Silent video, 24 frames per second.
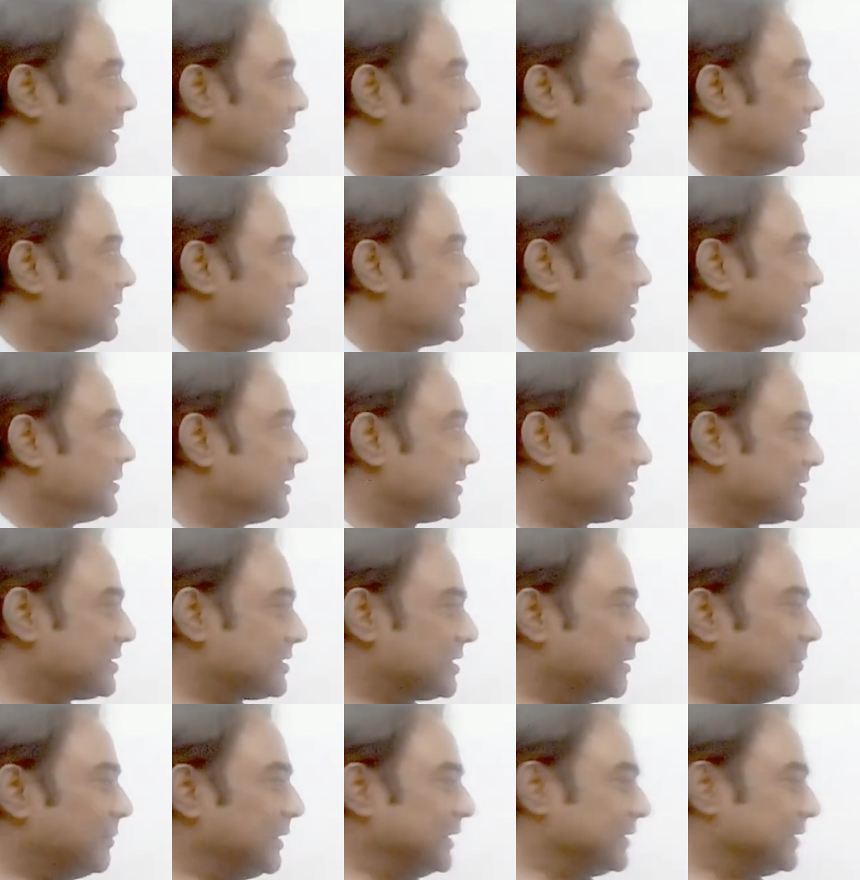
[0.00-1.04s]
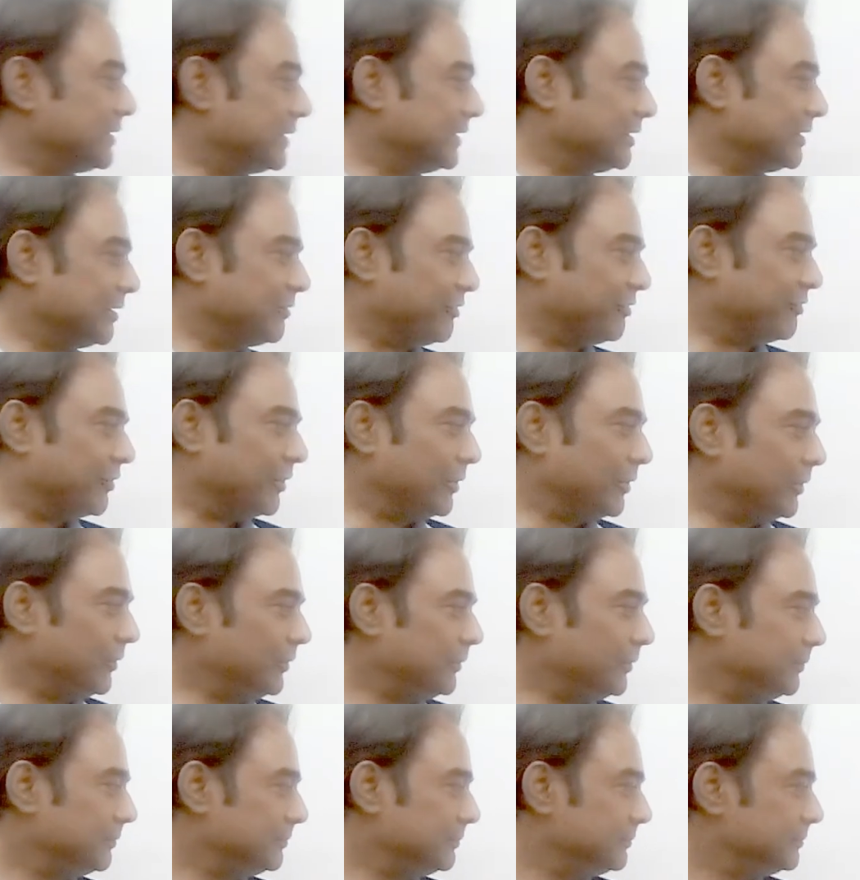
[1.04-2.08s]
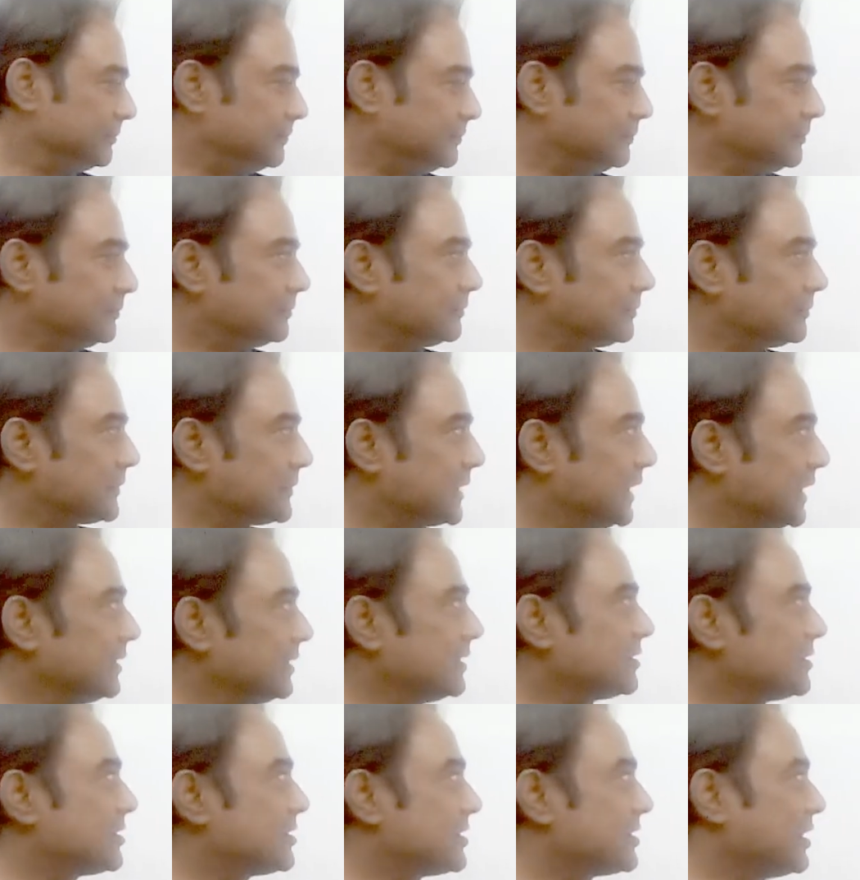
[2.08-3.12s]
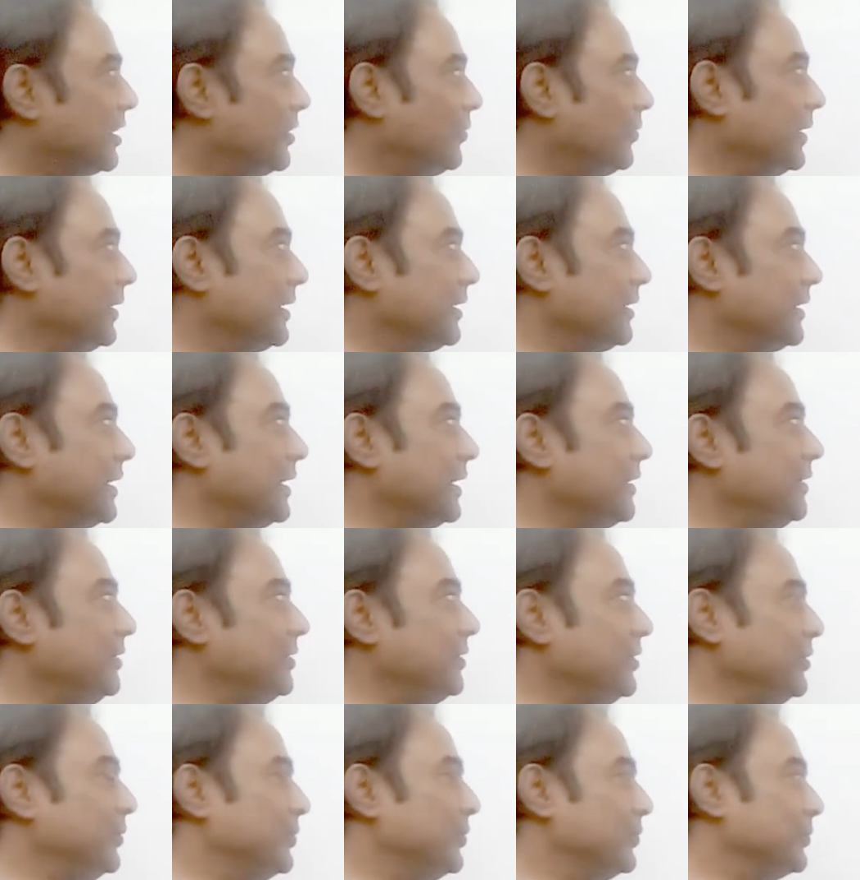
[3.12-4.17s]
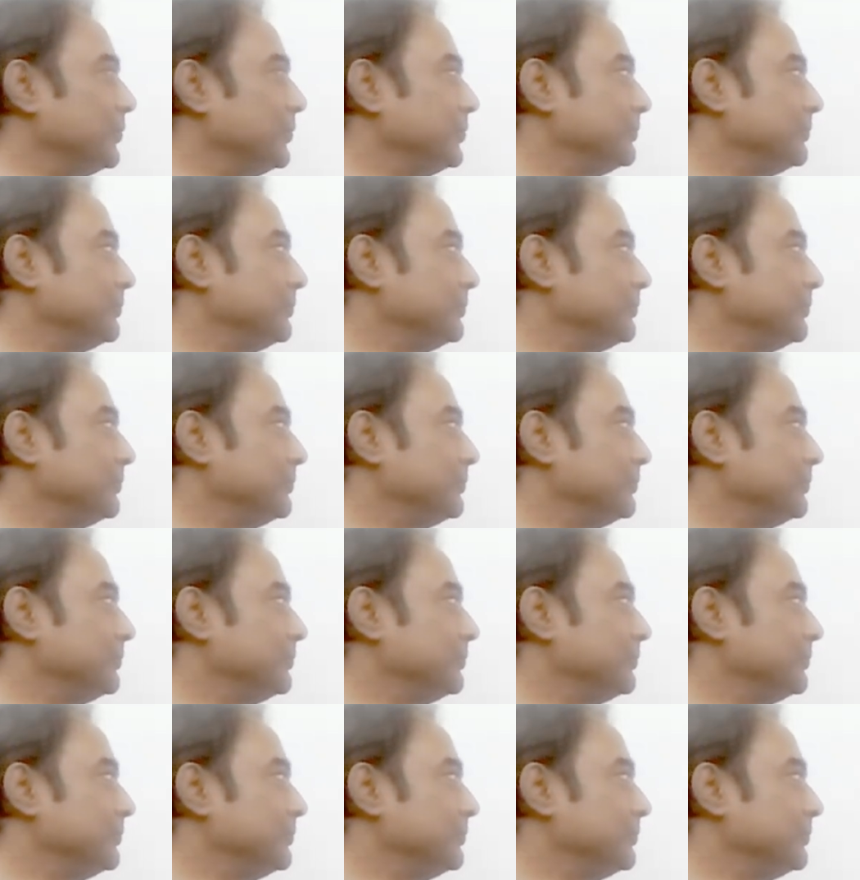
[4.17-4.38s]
So this is the mantra that we follow, and this is how we can guarantee you